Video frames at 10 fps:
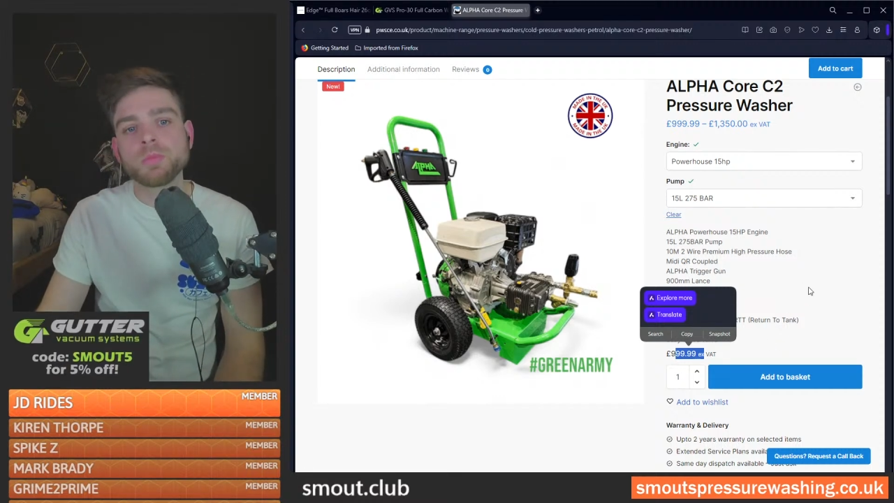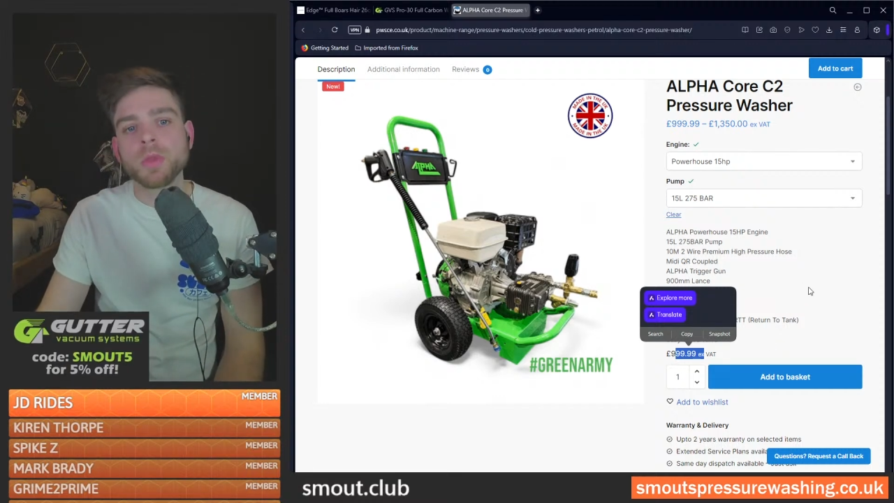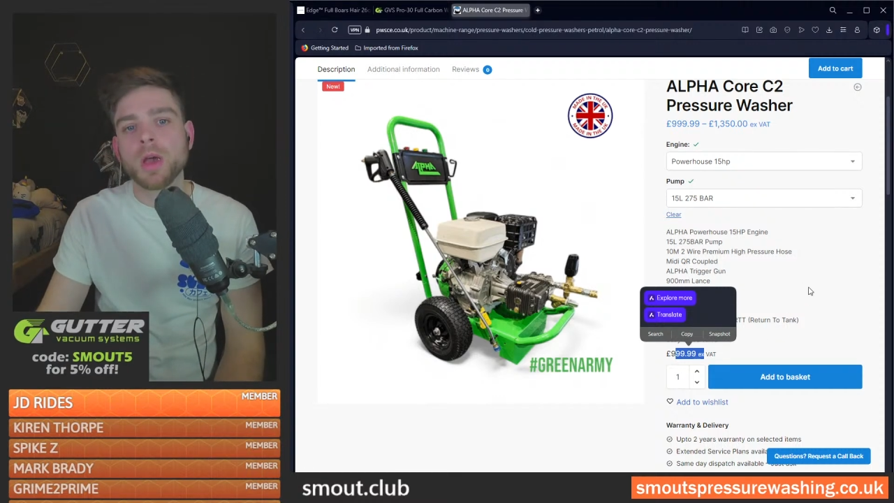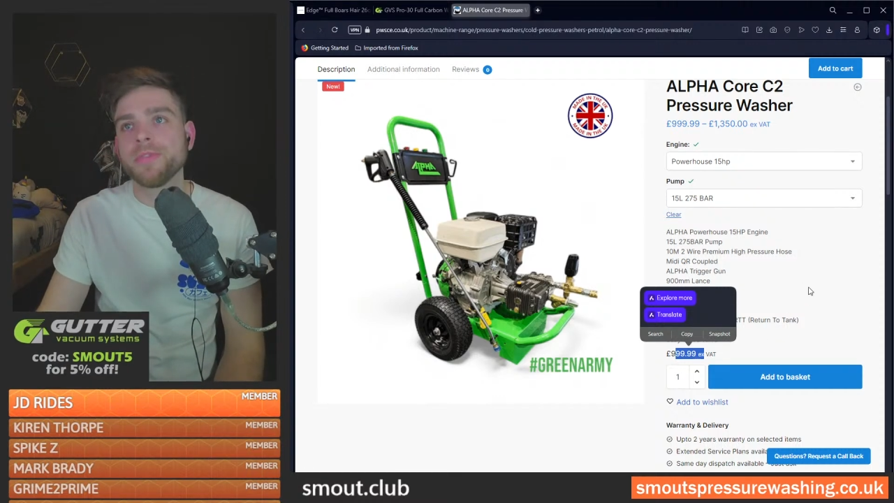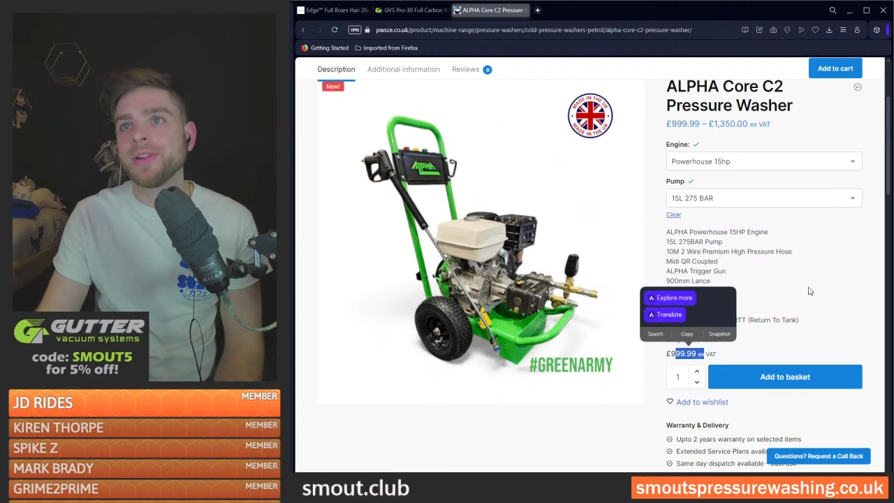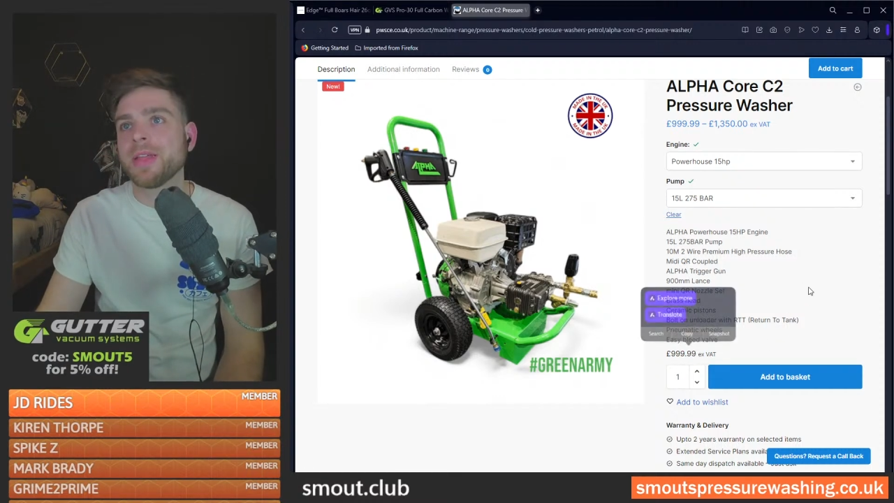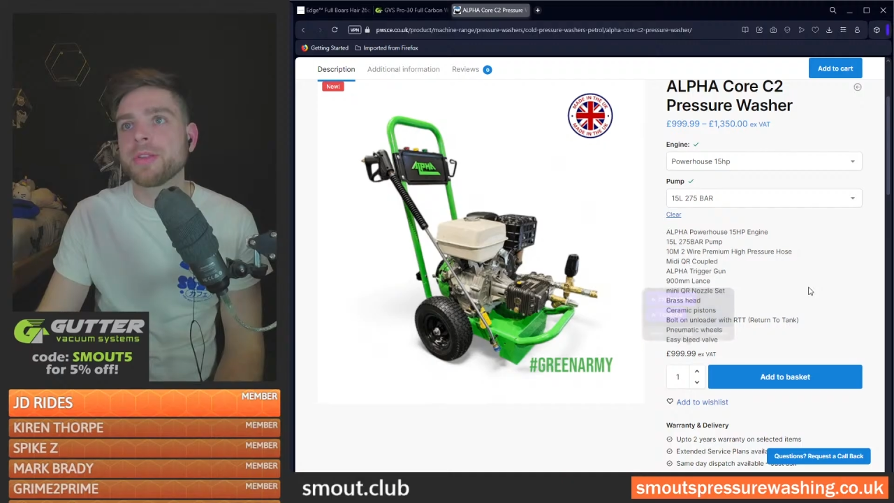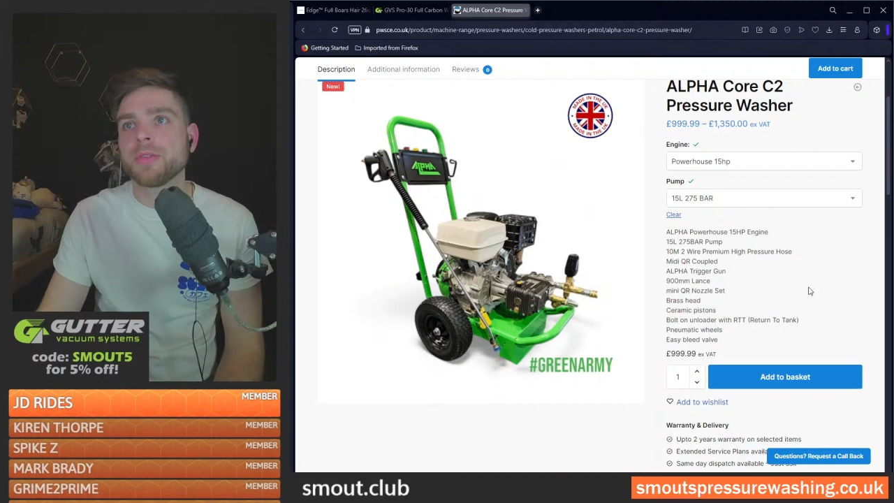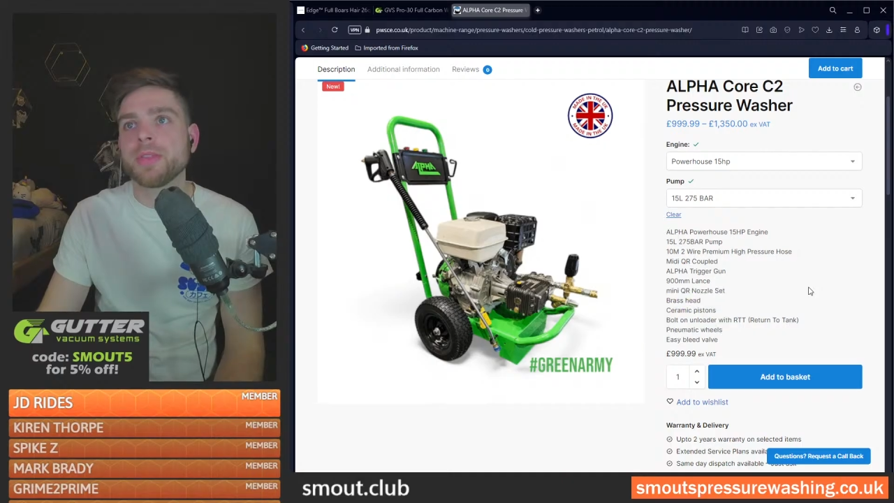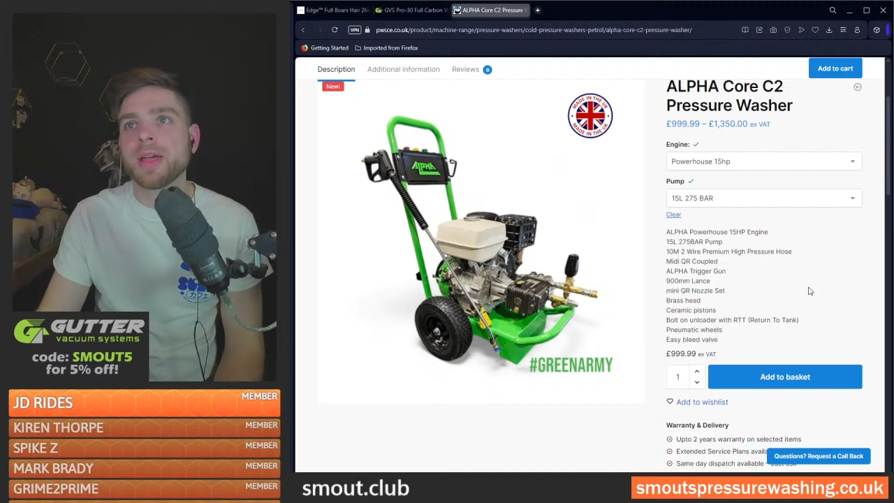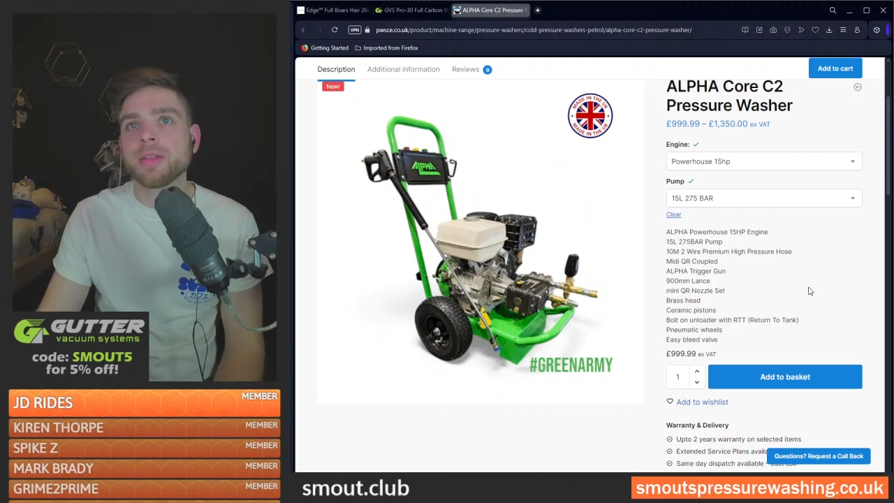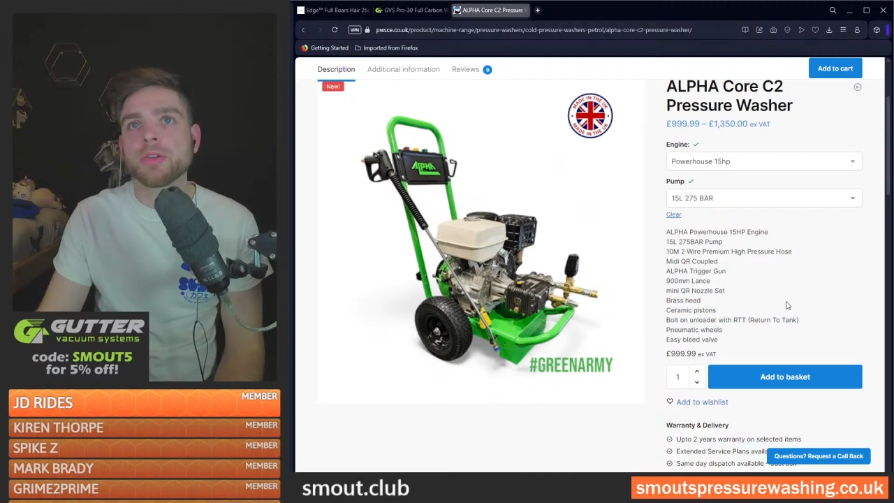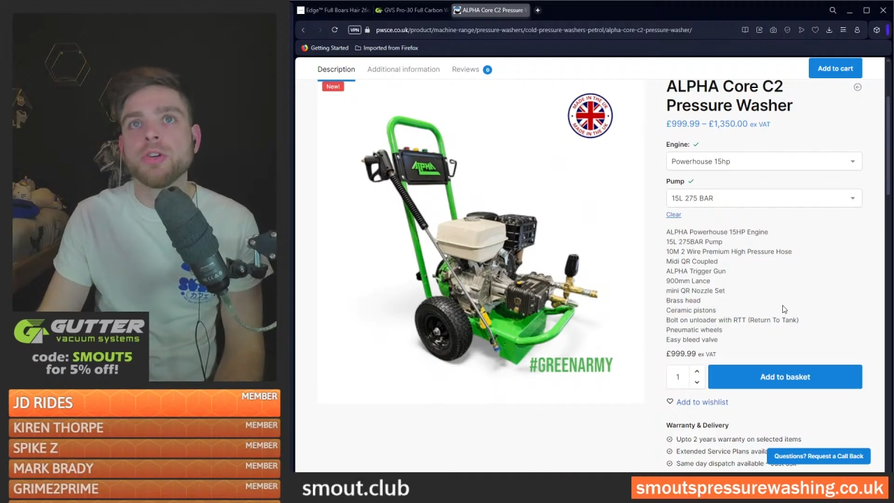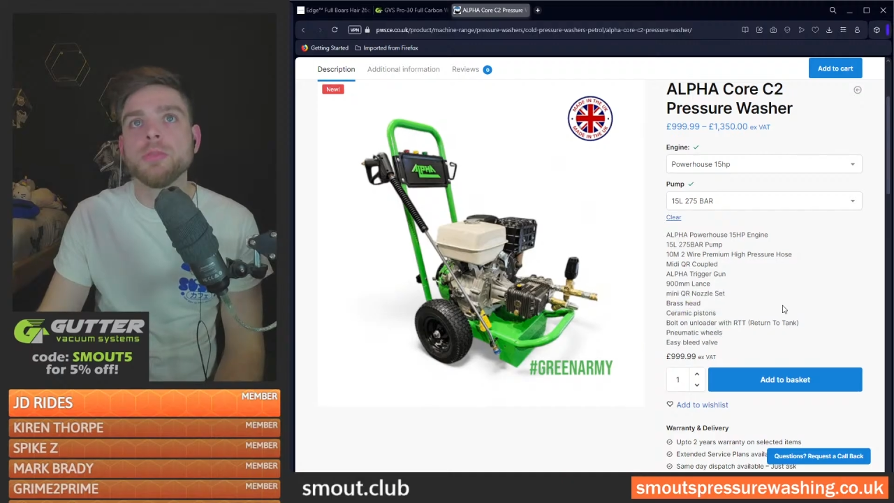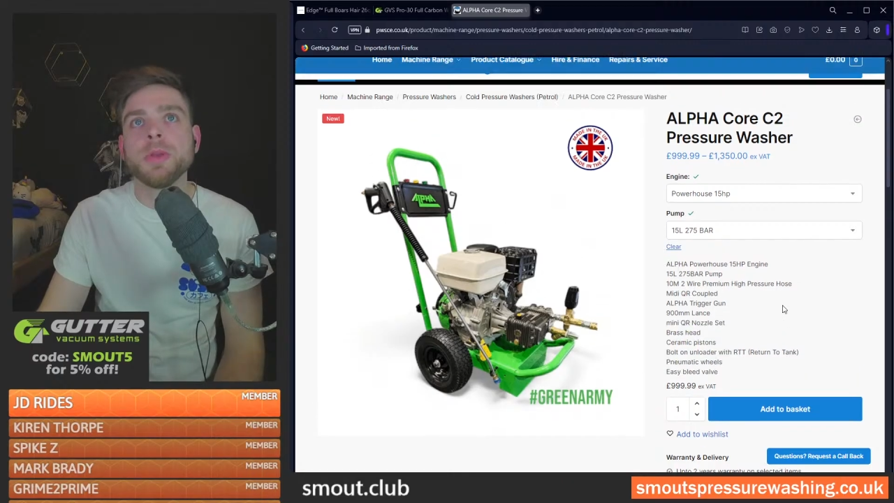I feel like that could